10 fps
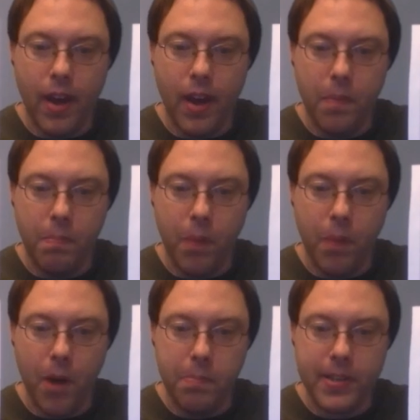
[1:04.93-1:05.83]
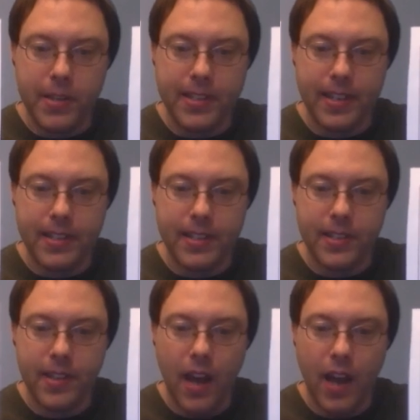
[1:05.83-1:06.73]
the
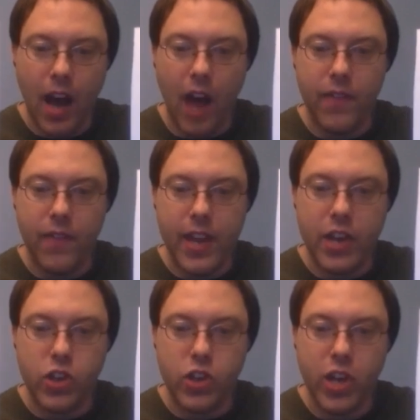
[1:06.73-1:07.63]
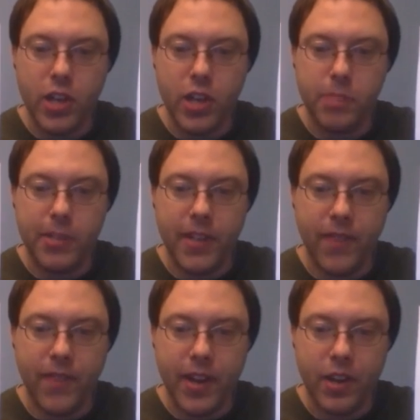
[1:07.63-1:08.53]
purposes of each
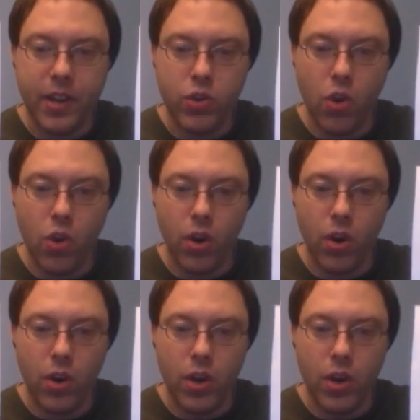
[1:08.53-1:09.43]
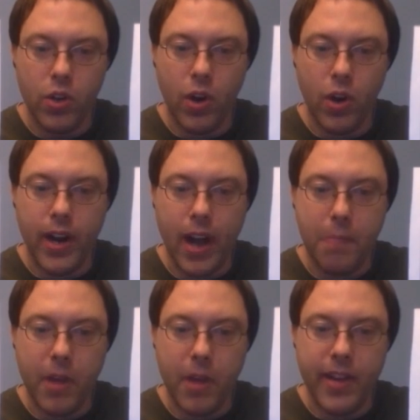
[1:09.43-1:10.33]
specific joker during
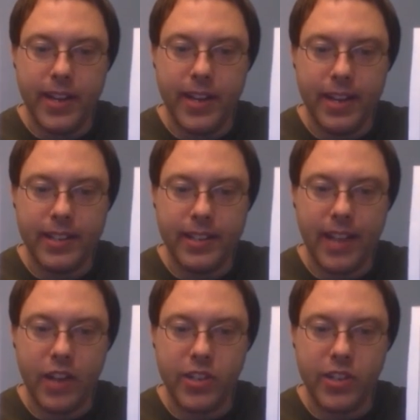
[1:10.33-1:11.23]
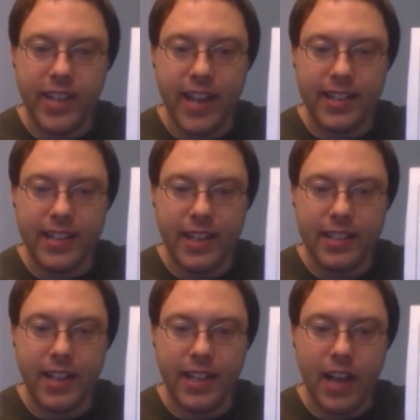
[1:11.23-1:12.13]
a period slash set
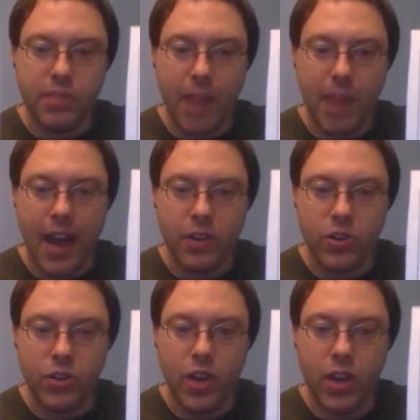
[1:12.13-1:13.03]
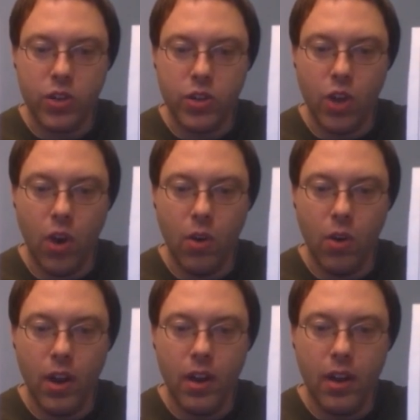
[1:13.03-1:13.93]
slash match so
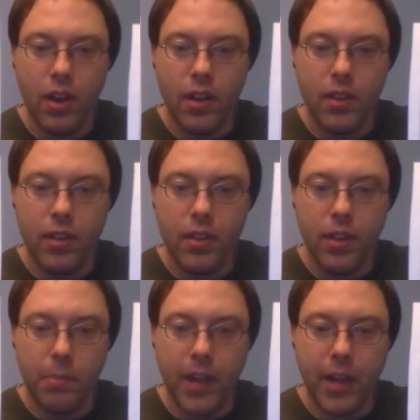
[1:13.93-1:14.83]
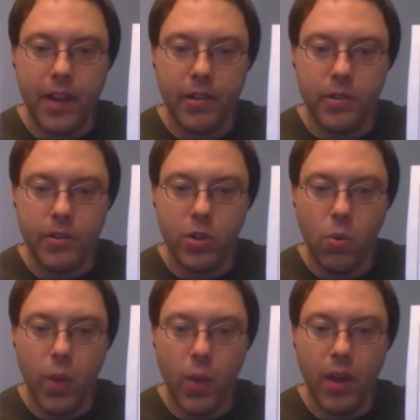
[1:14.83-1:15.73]
the players
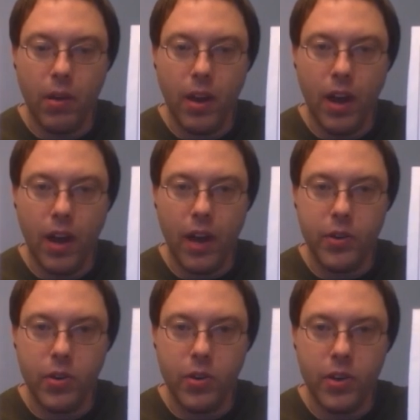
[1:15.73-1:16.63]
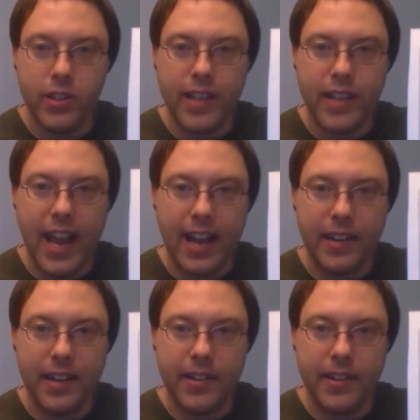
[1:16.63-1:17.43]
will understand.